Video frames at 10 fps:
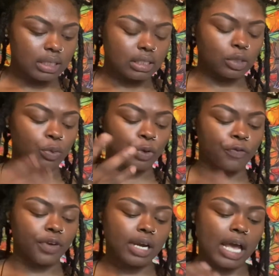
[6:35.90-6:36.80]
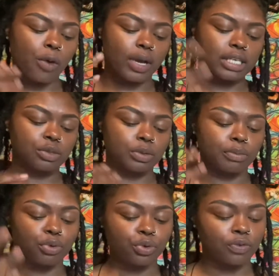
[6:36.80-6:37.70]
So when you figure out ways to
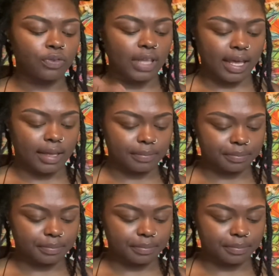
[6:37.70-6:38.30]
improve that,